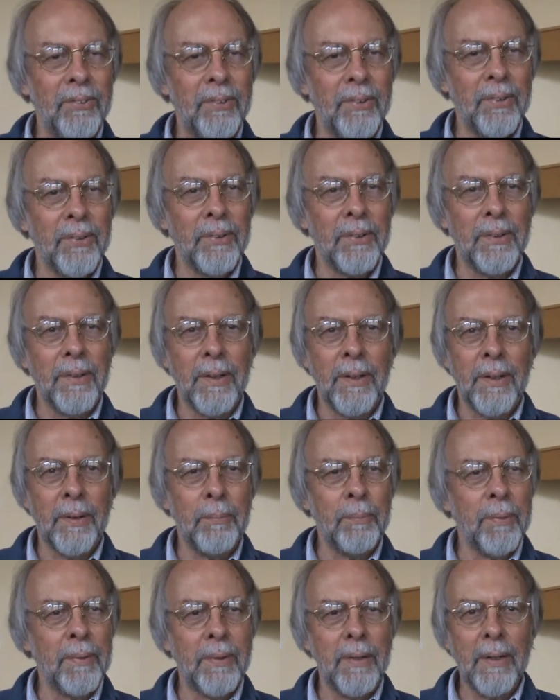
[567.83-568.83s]
And so,
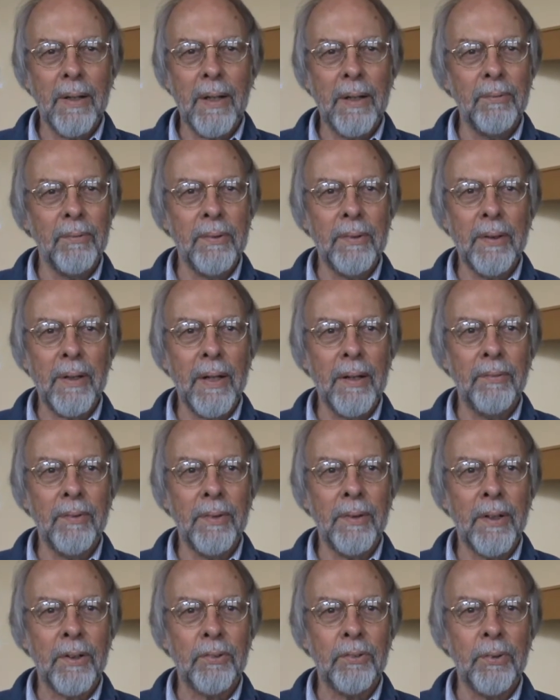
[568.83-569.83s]
but
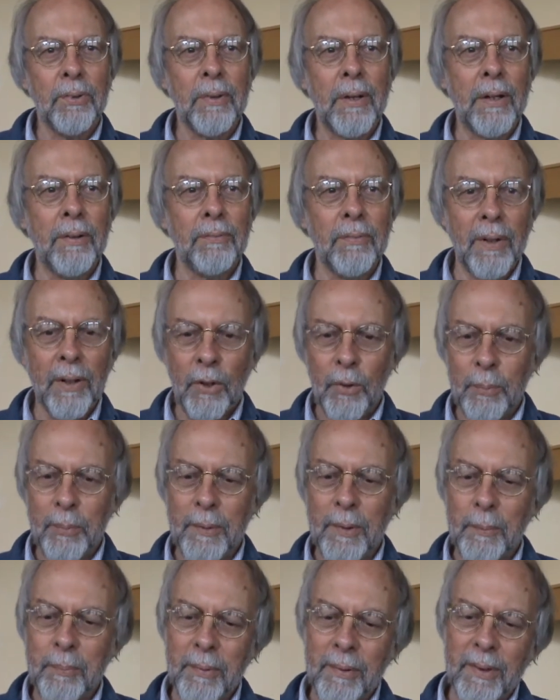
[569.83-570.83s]
every lecture, I
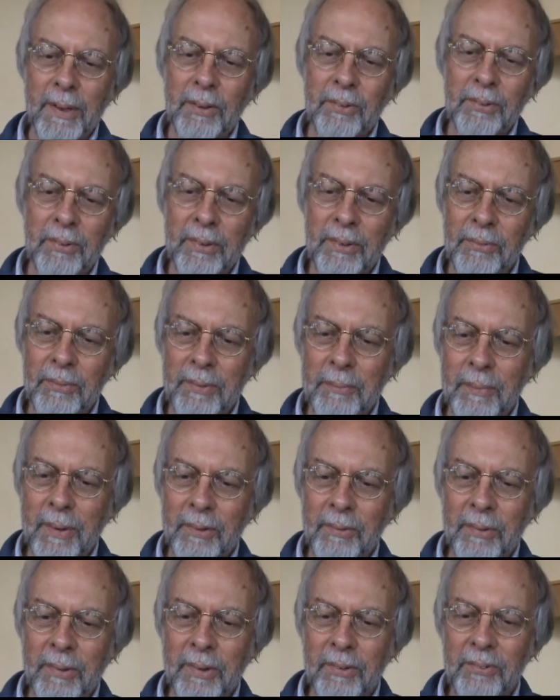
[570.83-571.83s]
open up a lecture by
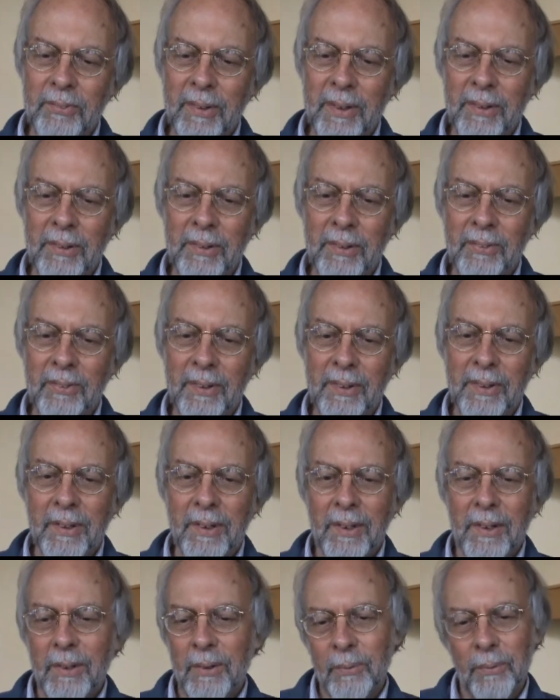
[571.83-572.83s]
Roto Steiner and say,
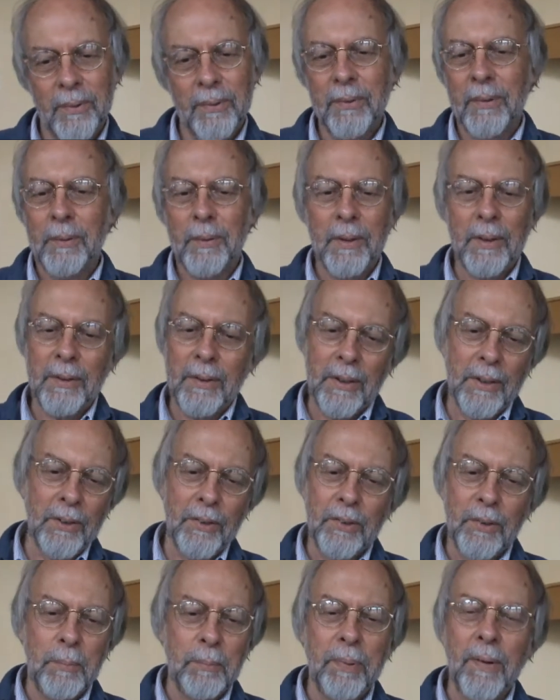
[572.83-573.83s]
well, he
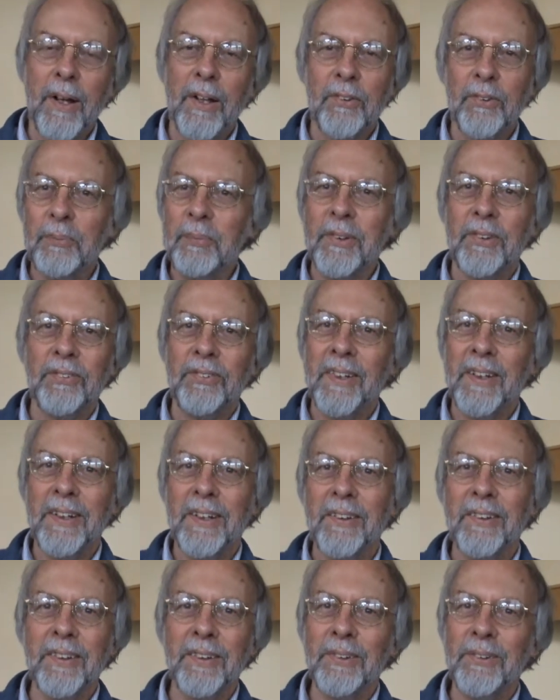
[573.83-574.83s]
couldn't possibly say
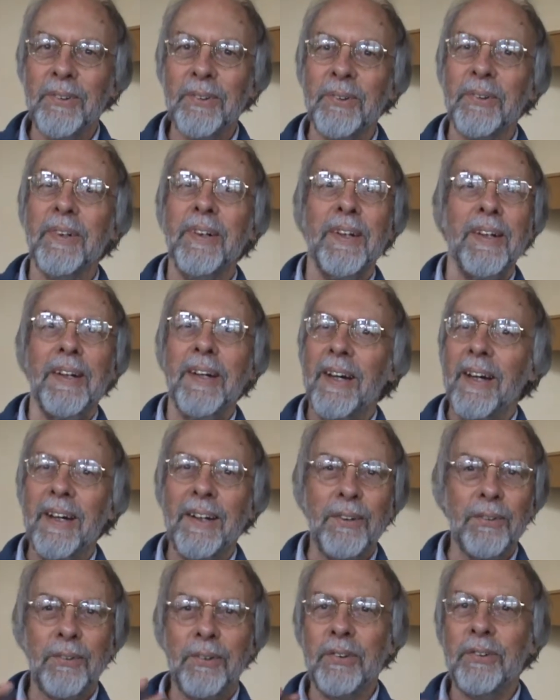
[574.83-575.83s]
anything new.
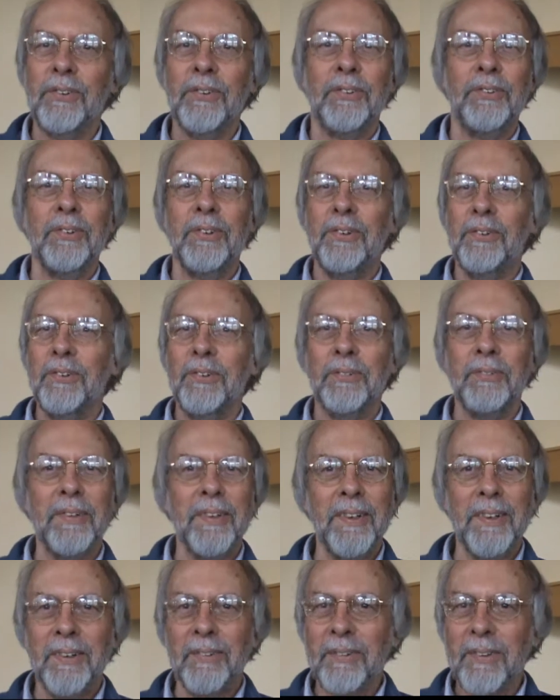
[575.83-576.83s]
And of course, as soon as you
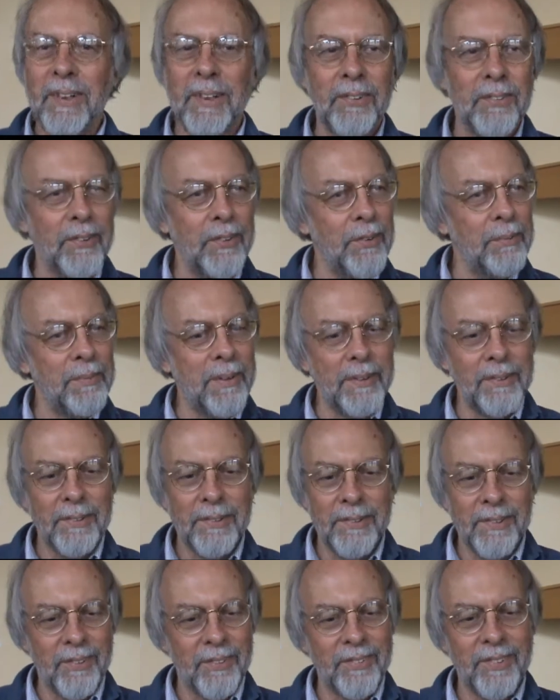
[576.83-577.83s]
read it, you realize, oh my
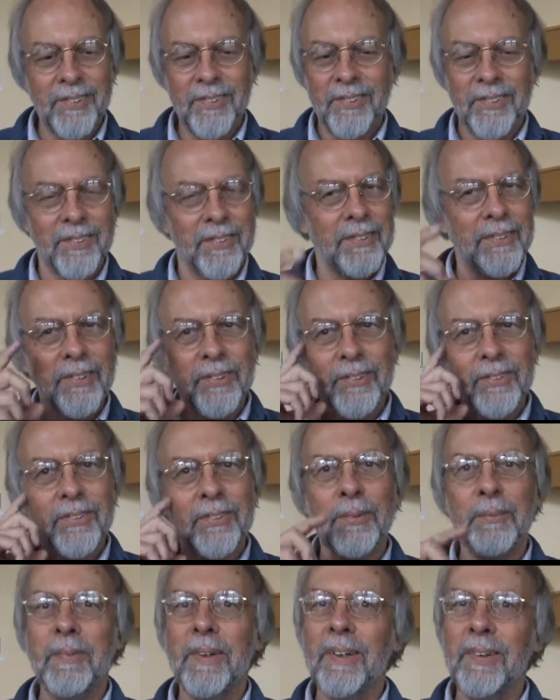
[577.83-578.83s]
goodness, this
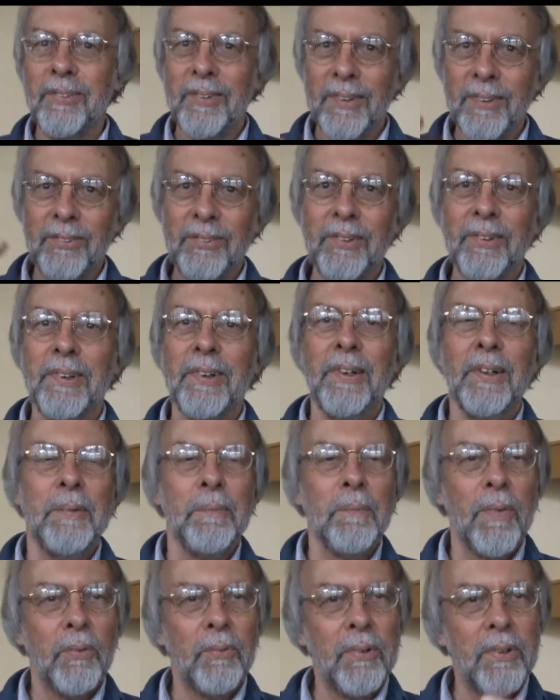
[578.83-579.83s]
is amazing. So
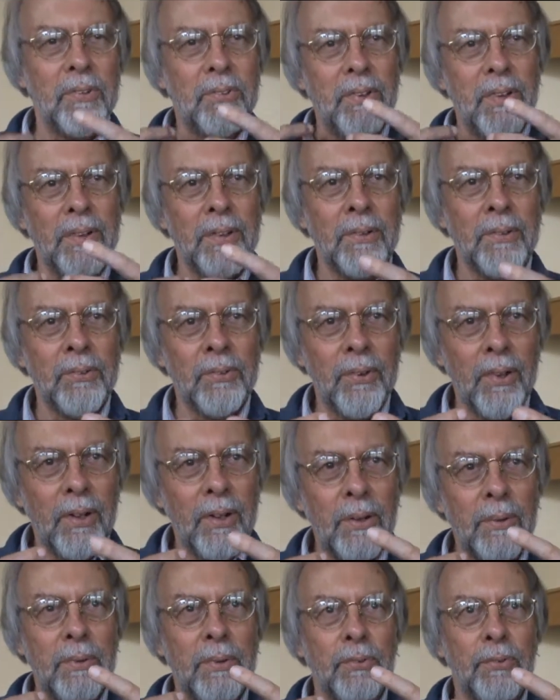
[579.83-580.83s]
Roto Steiner is
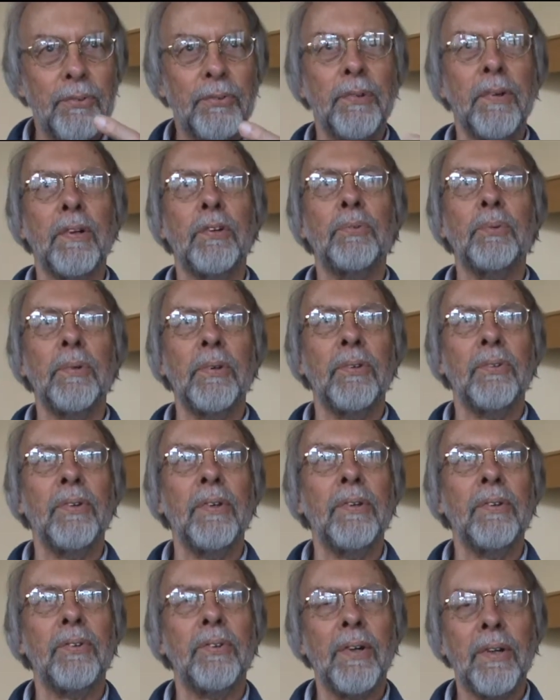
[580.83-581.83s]
always fresh with his
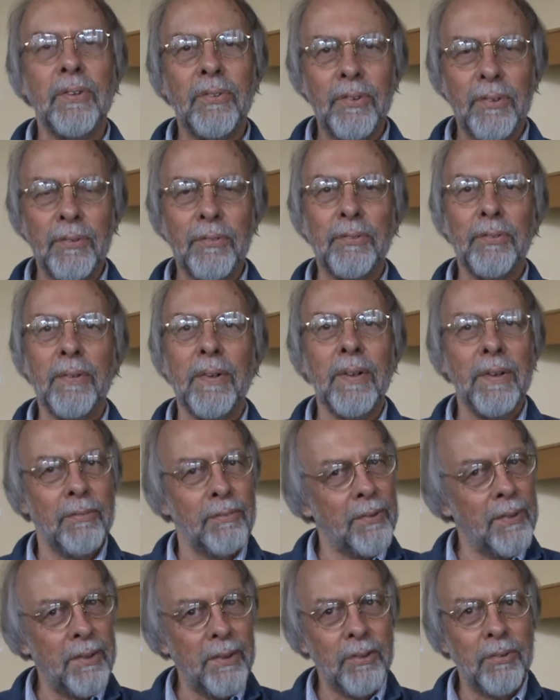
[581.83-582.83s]
insights and
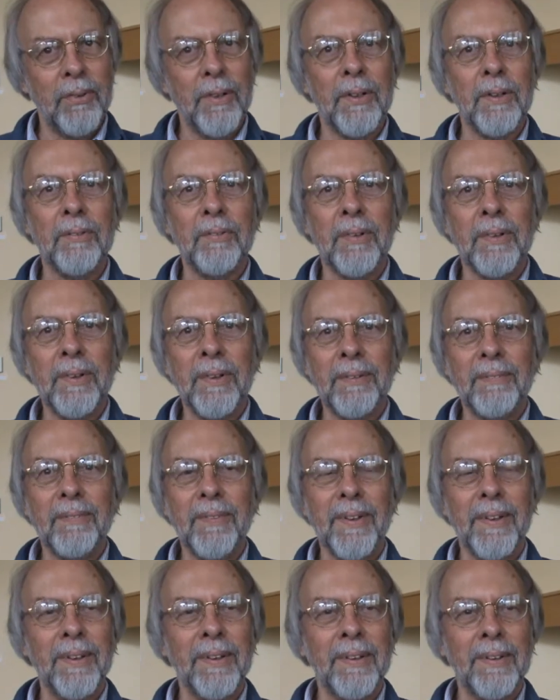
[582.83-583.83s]
very creative and
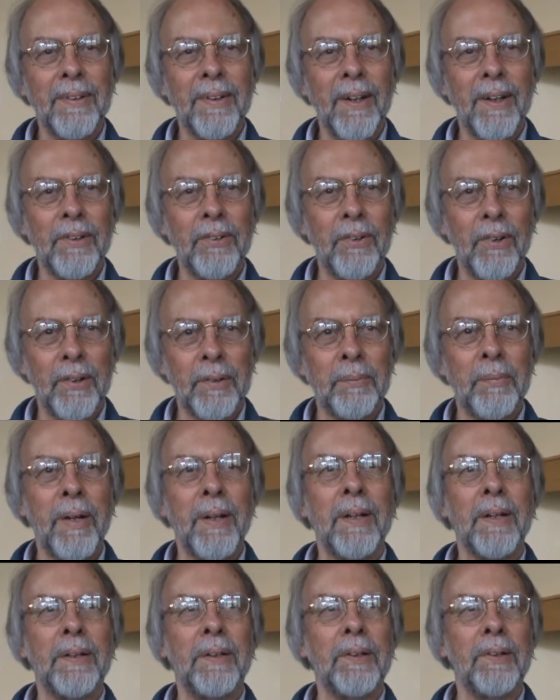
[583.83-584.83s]
not
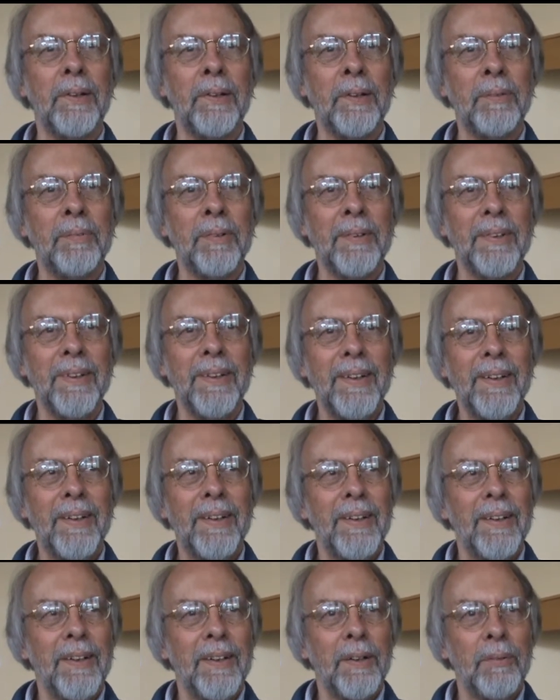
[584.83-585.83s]
dogmatic at all, but
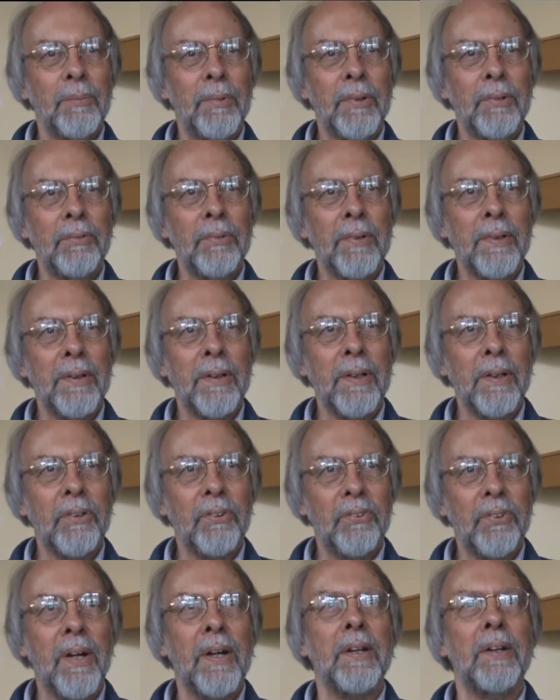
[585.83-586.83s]
really
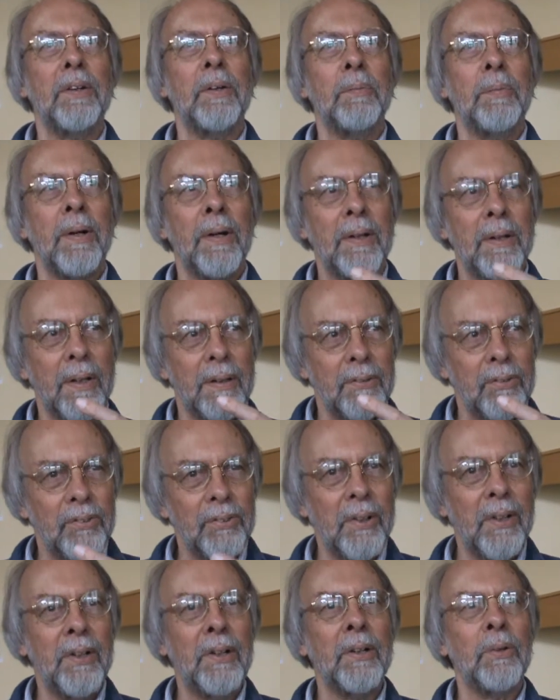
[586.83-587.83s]
excited about
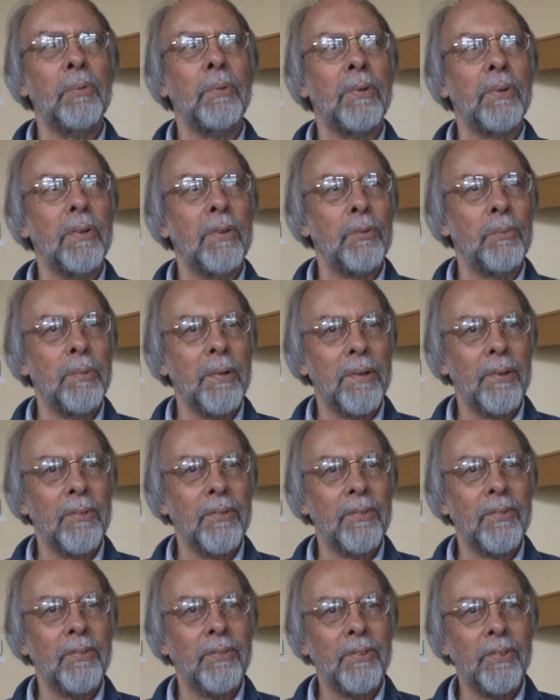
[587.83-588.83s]
sharing with his
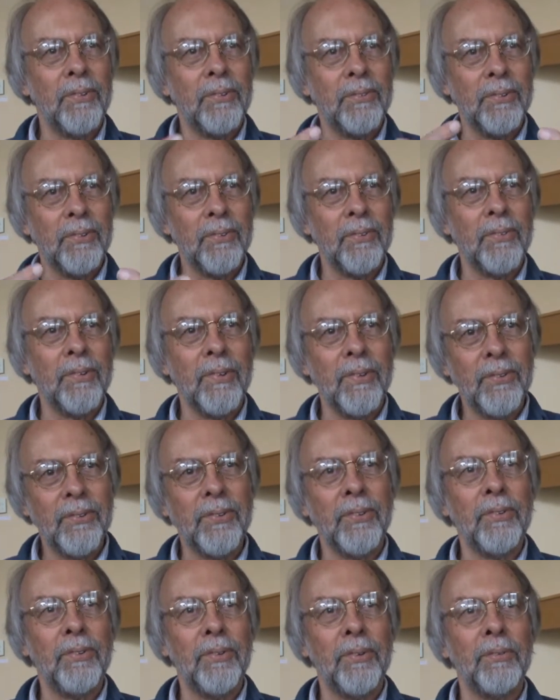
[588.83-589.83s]
brothers and sisters,
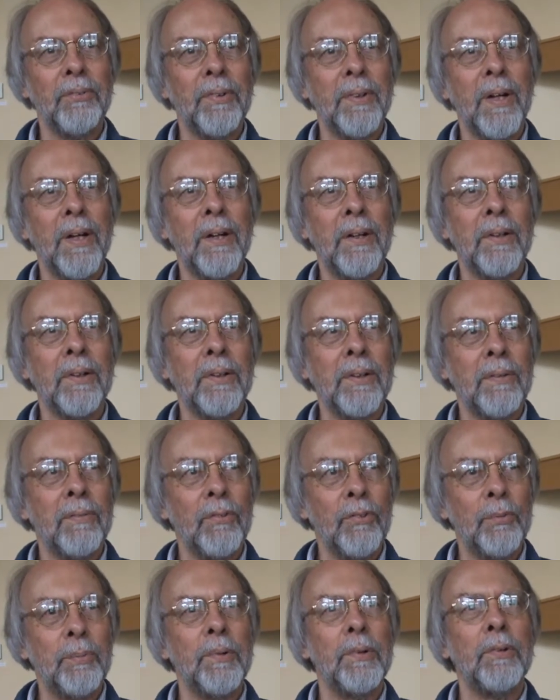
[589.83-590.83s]
this is the reality of
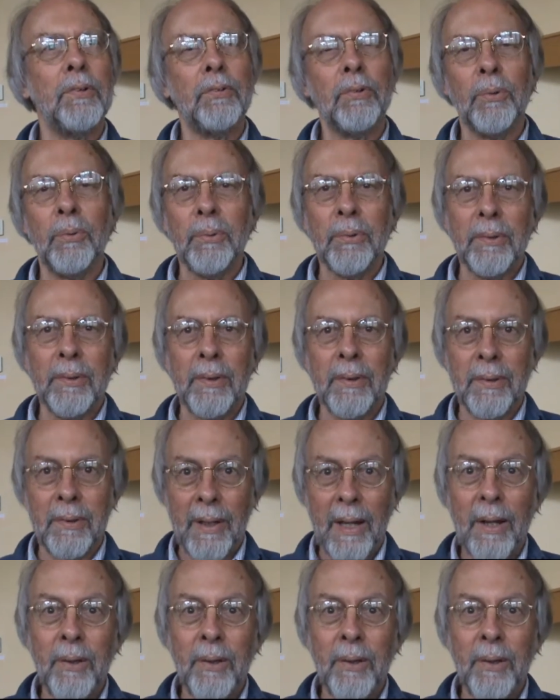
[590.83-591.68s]
the spiritual world and